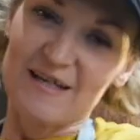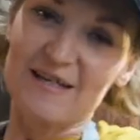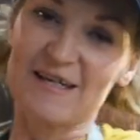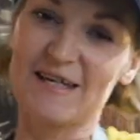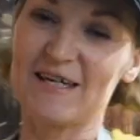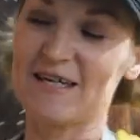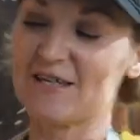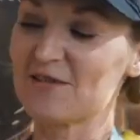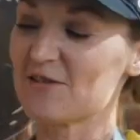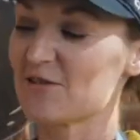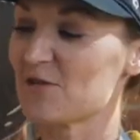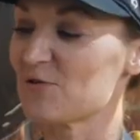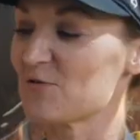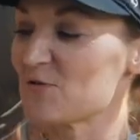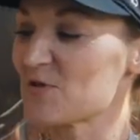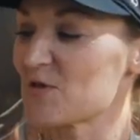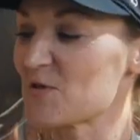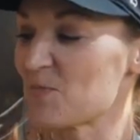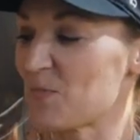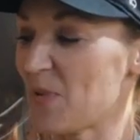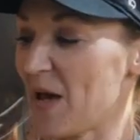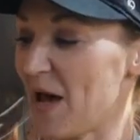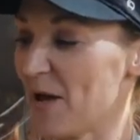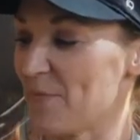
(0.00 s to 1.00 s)
get
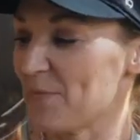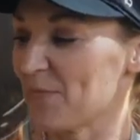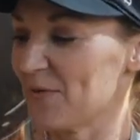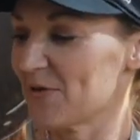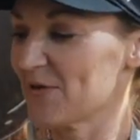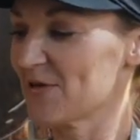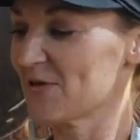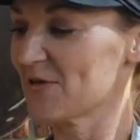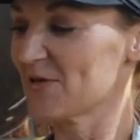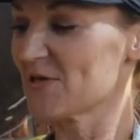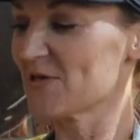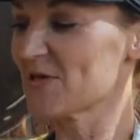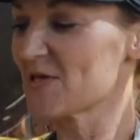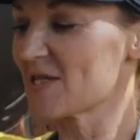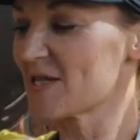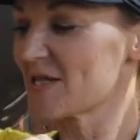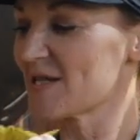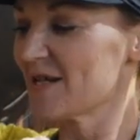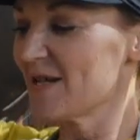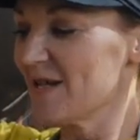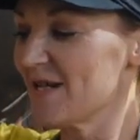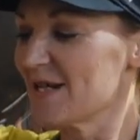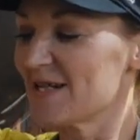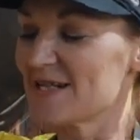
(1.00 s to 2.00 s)
those peppers
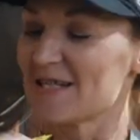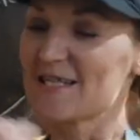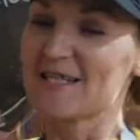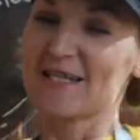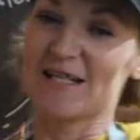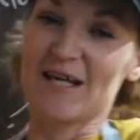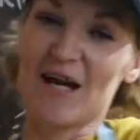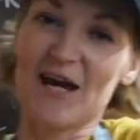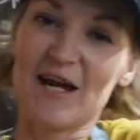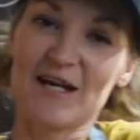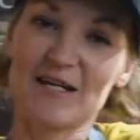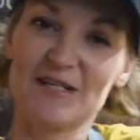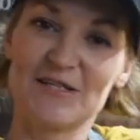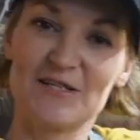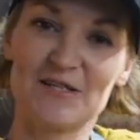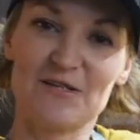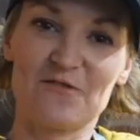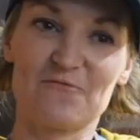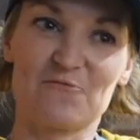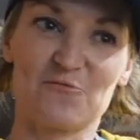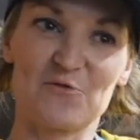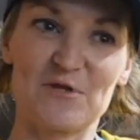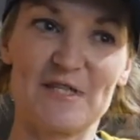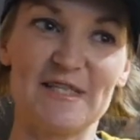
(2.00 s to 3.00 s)
to kind
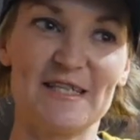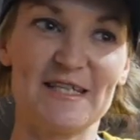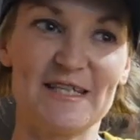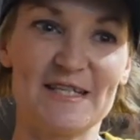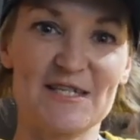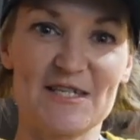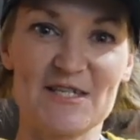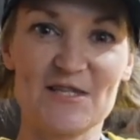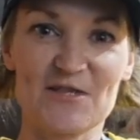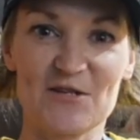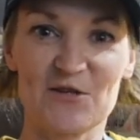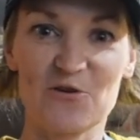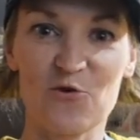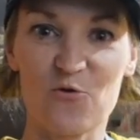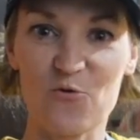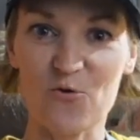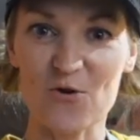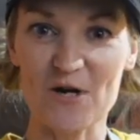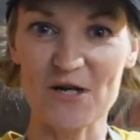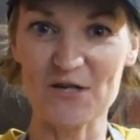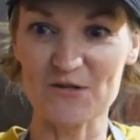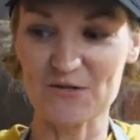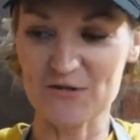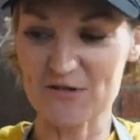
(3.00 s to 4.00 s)
of release their
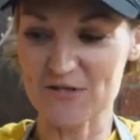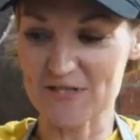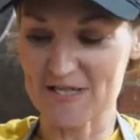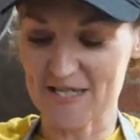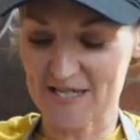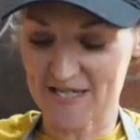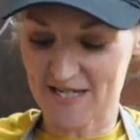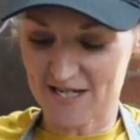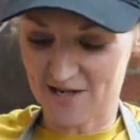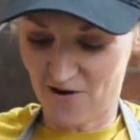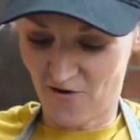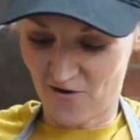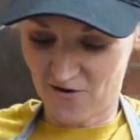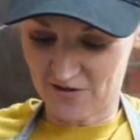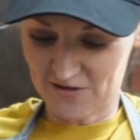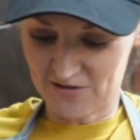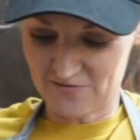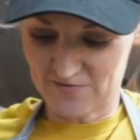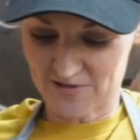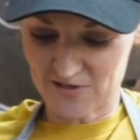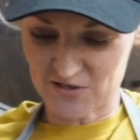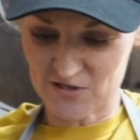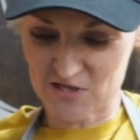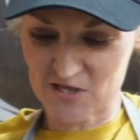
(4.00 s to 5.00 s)
oils and all
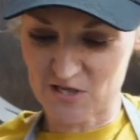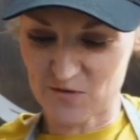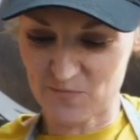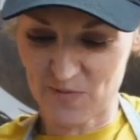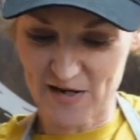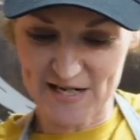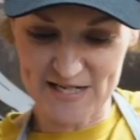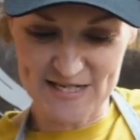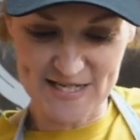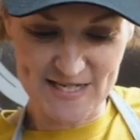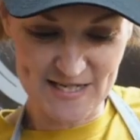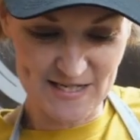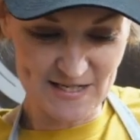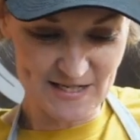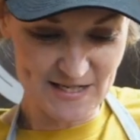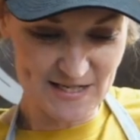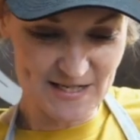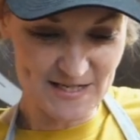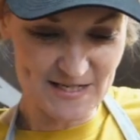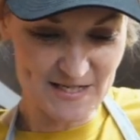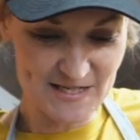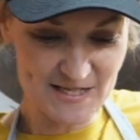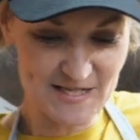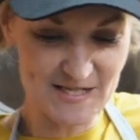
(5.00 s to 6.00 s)
of their
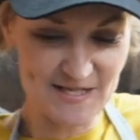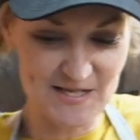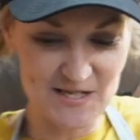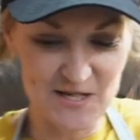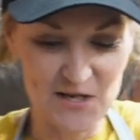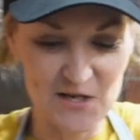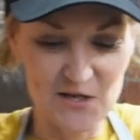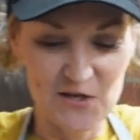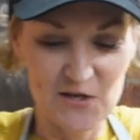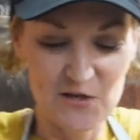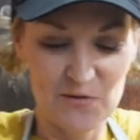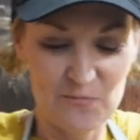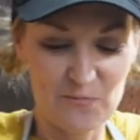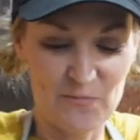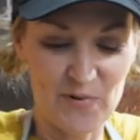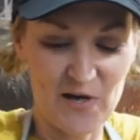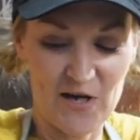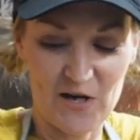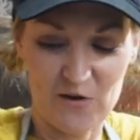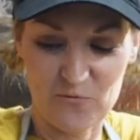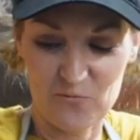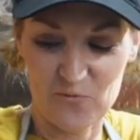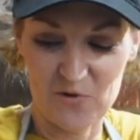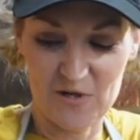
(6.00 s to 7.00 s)
spiciness,
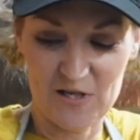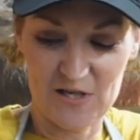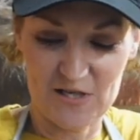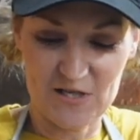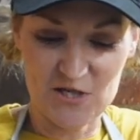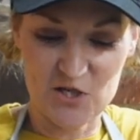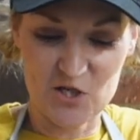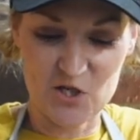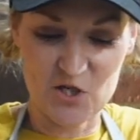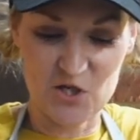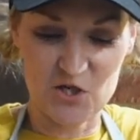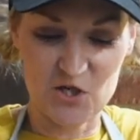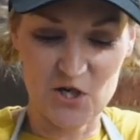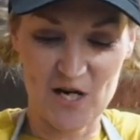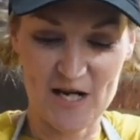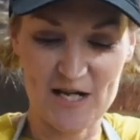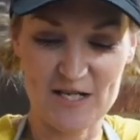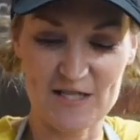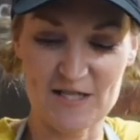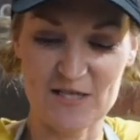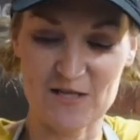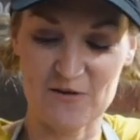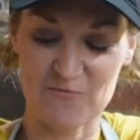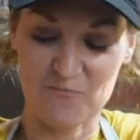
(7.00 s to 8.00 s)
but we're gonna
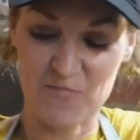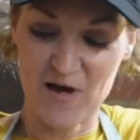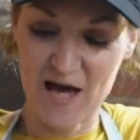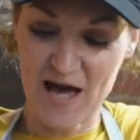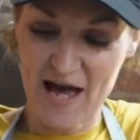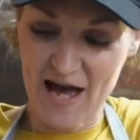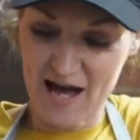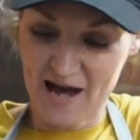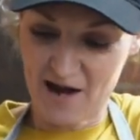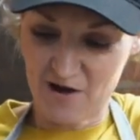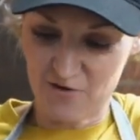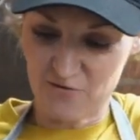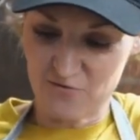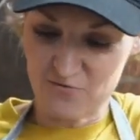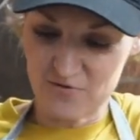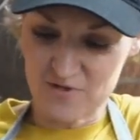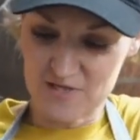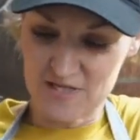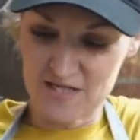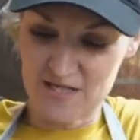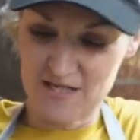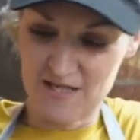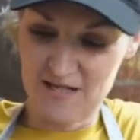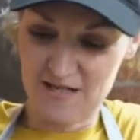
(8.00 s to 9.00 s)
strain them
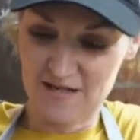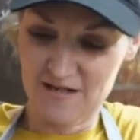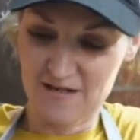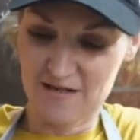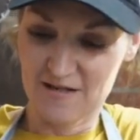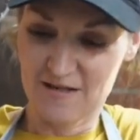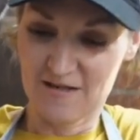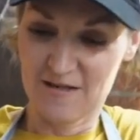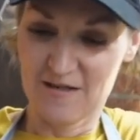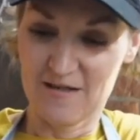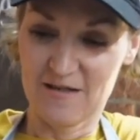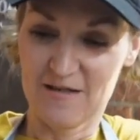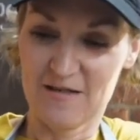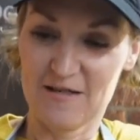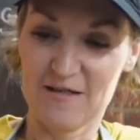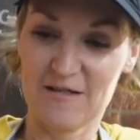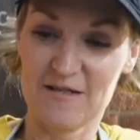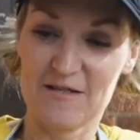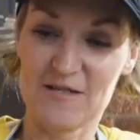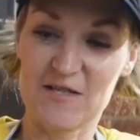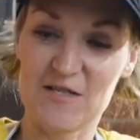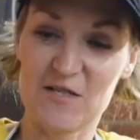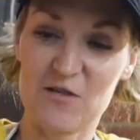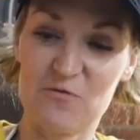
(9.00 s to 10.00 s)
out.
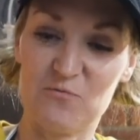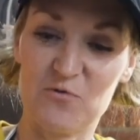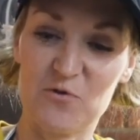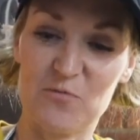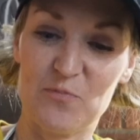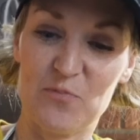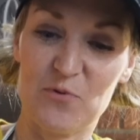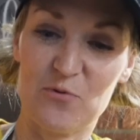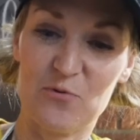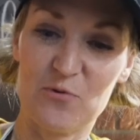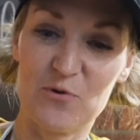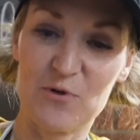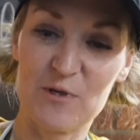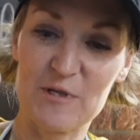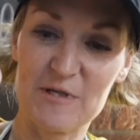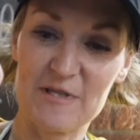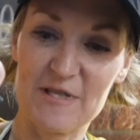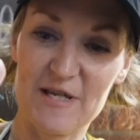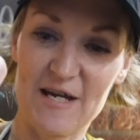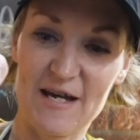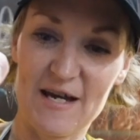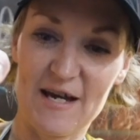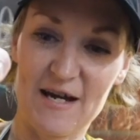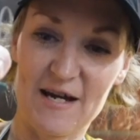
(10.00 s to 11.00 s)
So we'll pour
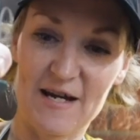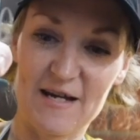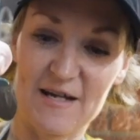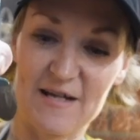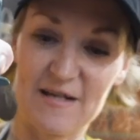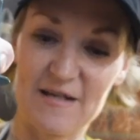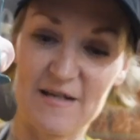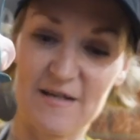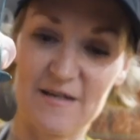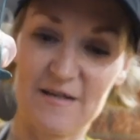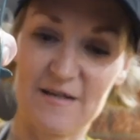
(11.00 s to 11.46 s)
that.